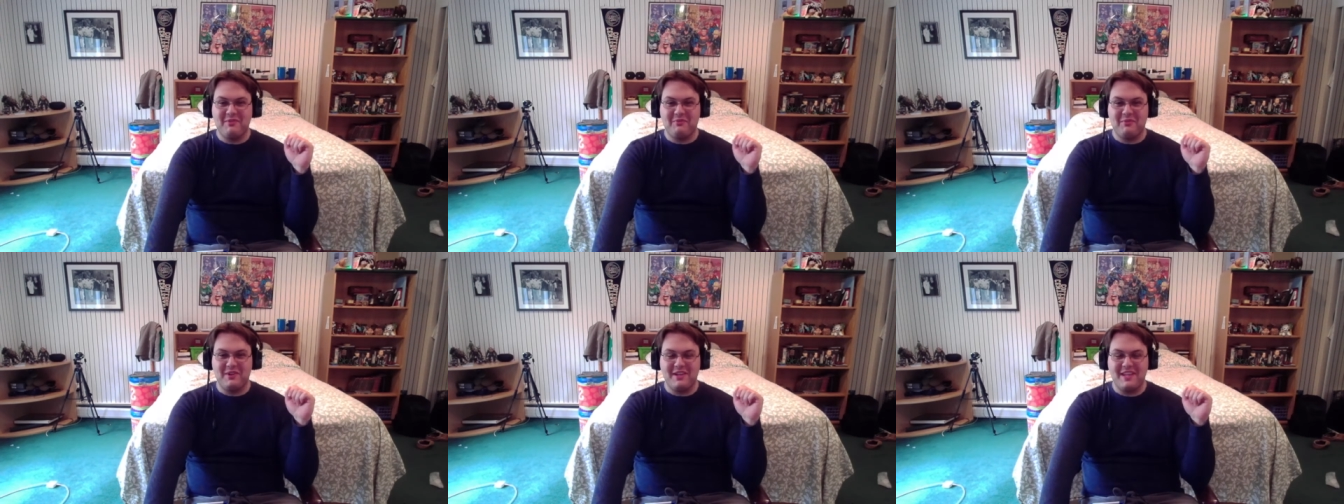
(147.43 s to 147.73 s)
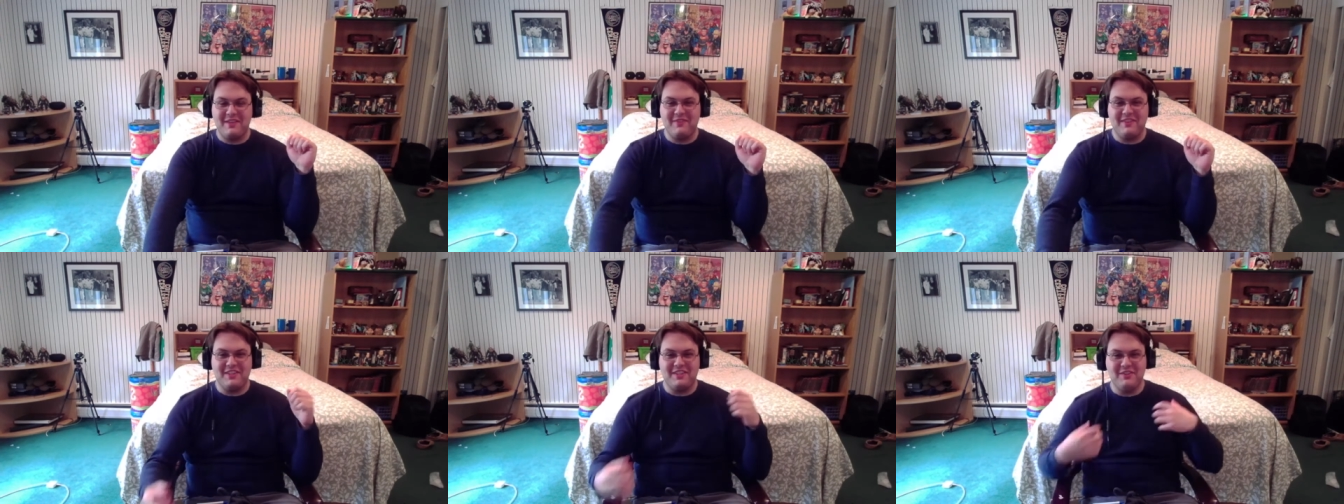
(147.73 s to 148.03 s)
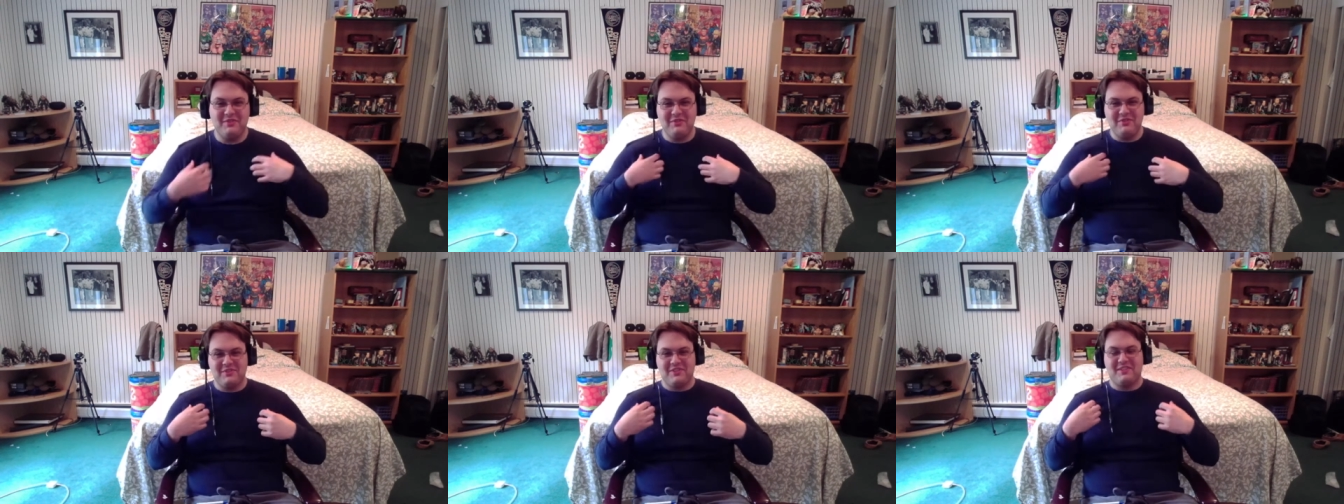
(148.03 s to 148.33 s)
where even
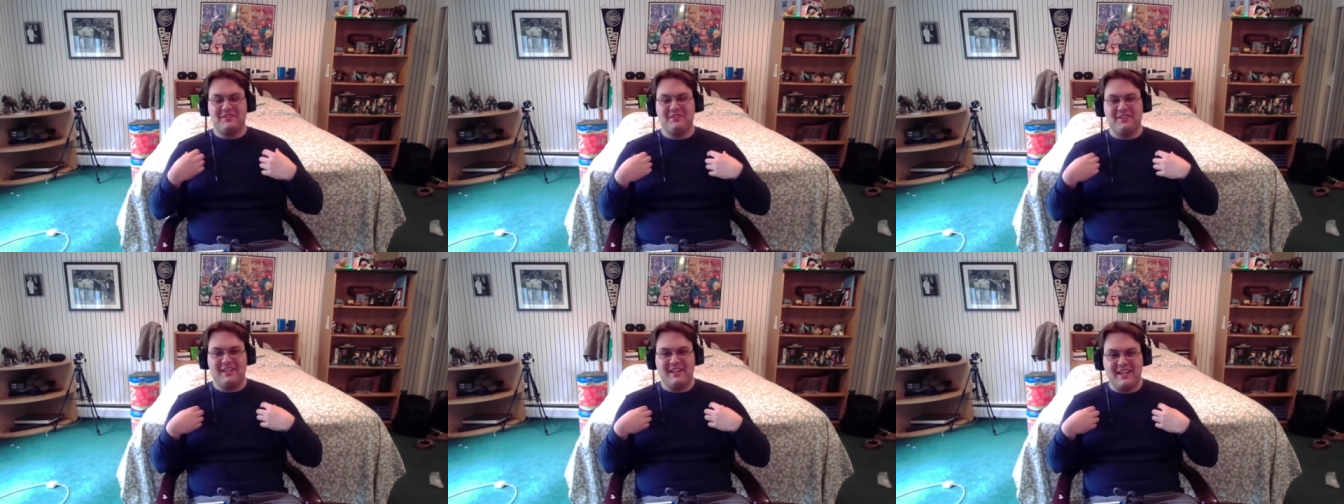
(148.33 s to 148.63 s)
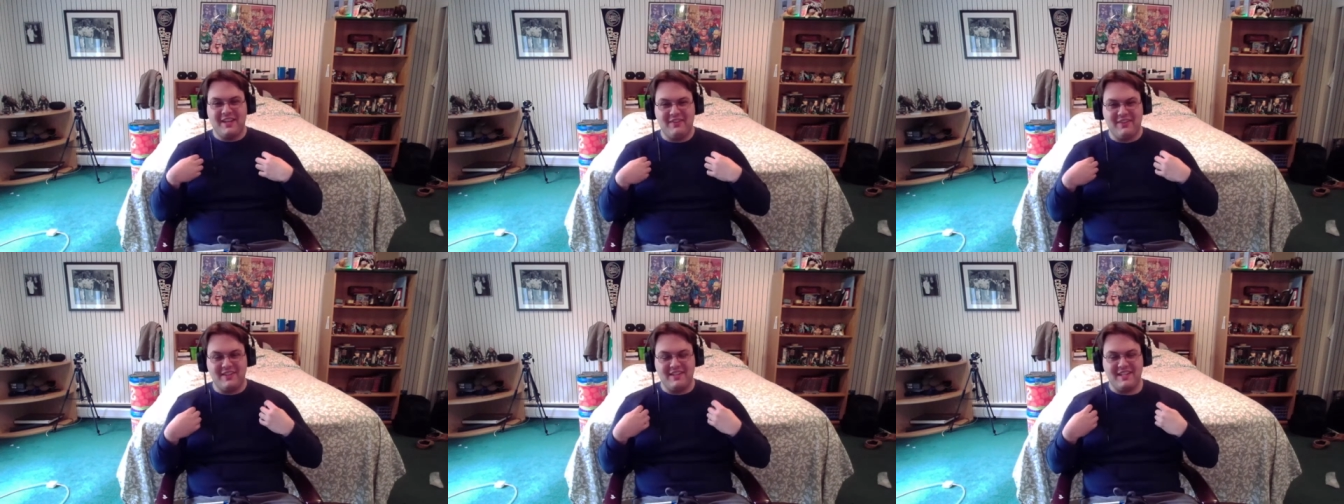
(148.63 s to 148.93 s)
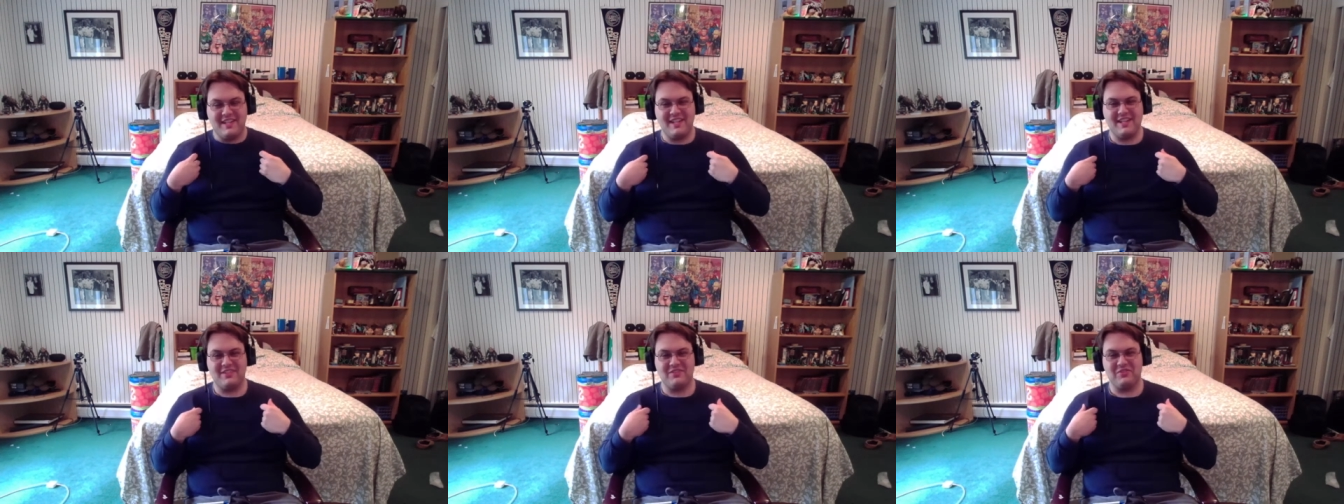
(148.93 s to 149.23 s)

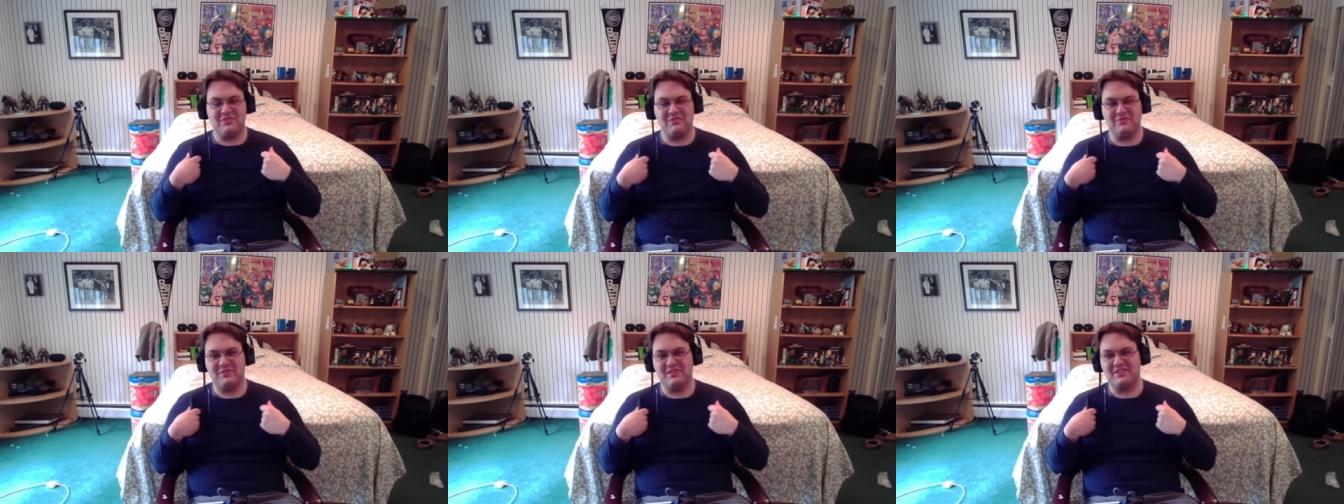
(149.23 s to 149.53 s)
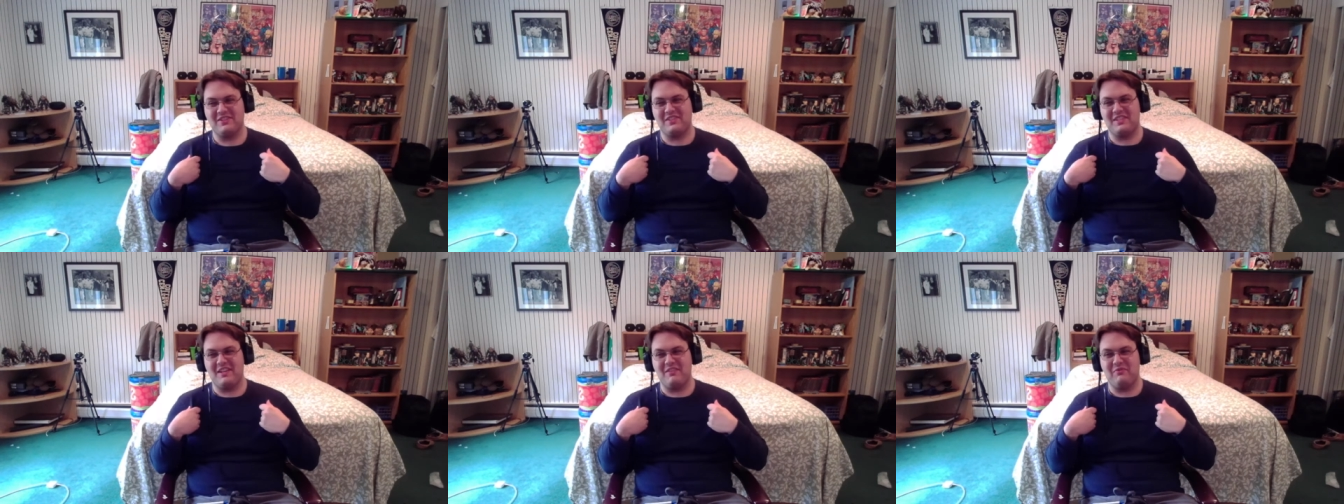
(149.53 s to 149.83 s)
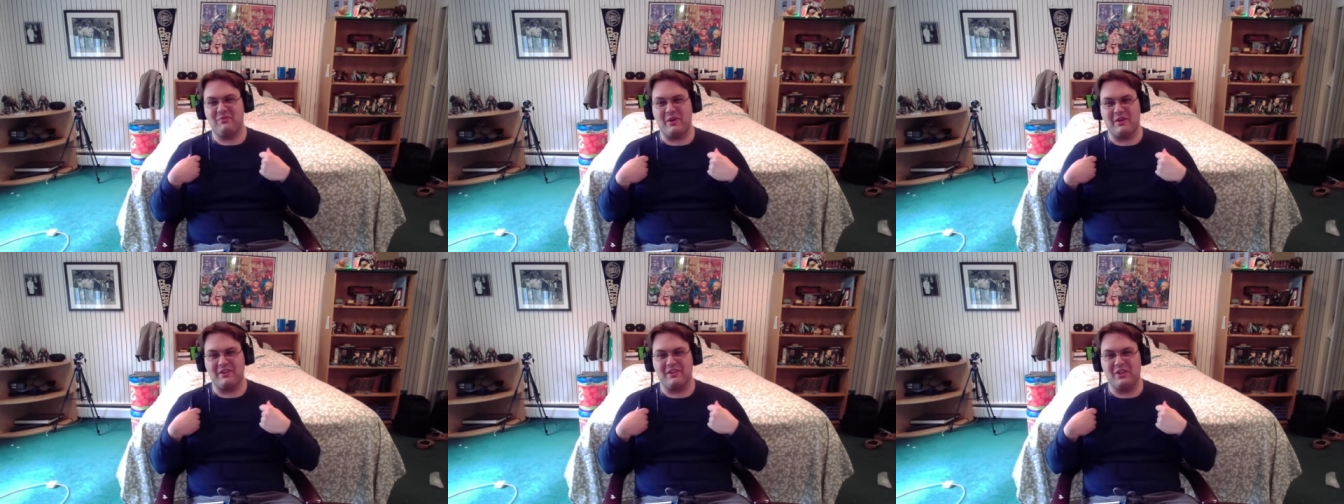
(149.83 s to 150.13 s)
Izu is seen
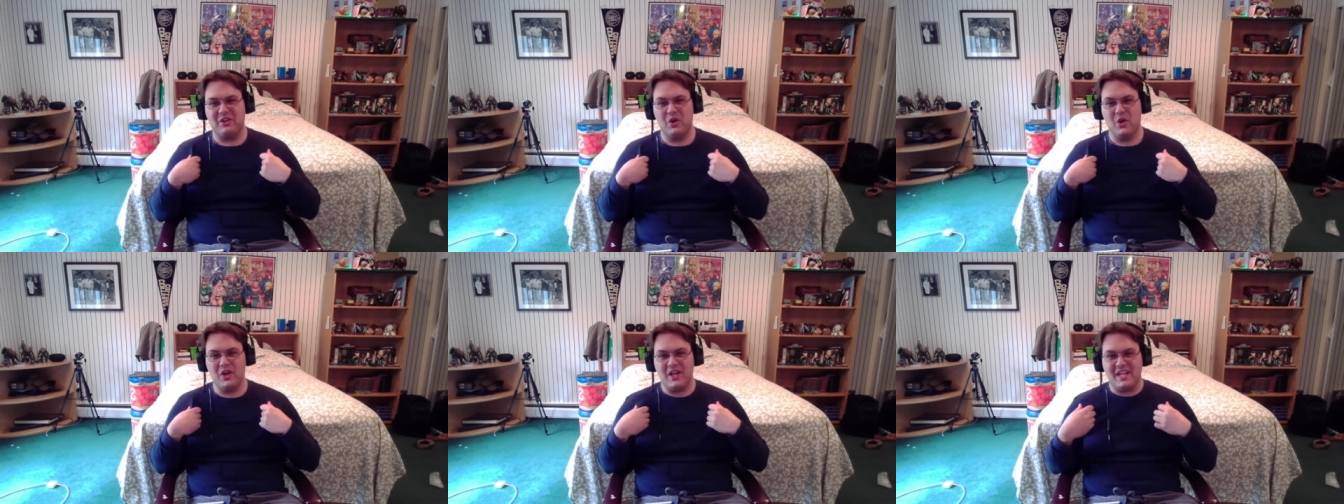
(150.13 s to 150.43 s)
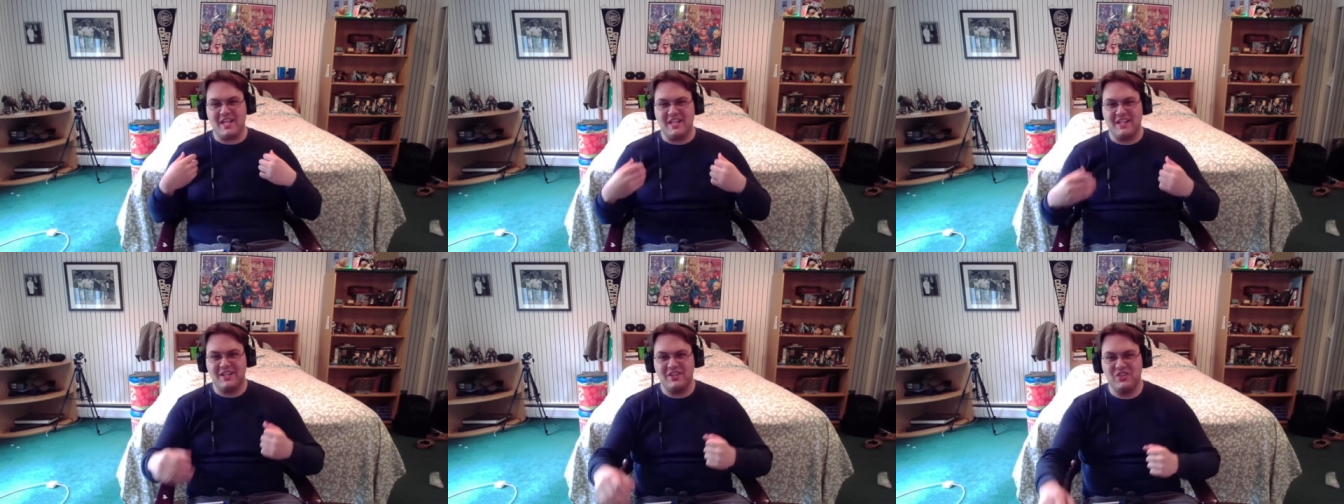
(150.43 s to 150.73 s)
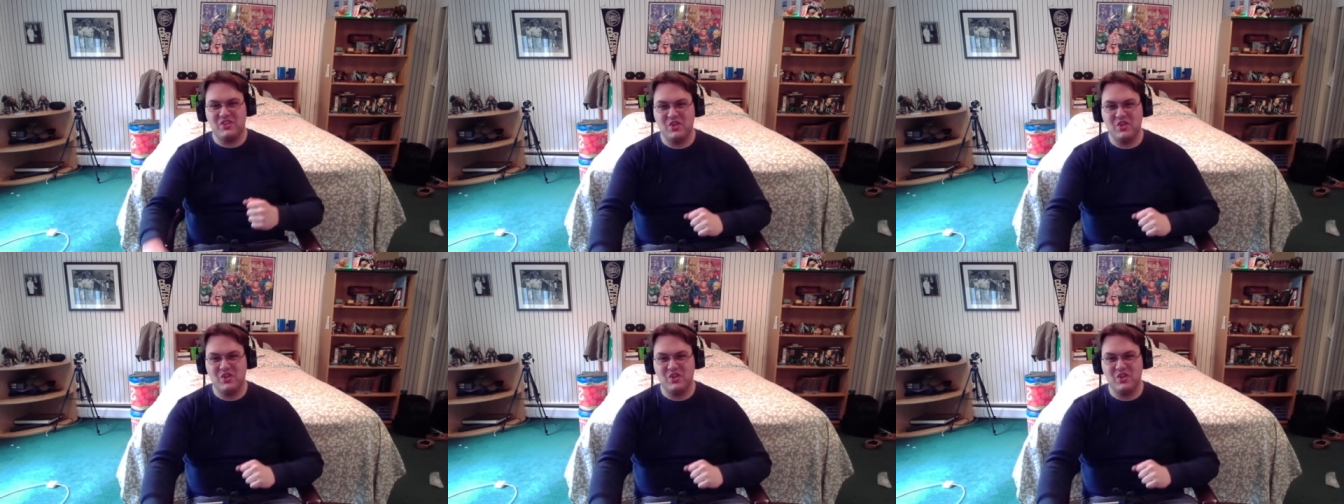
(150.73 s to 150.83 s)
wearing a hoodie and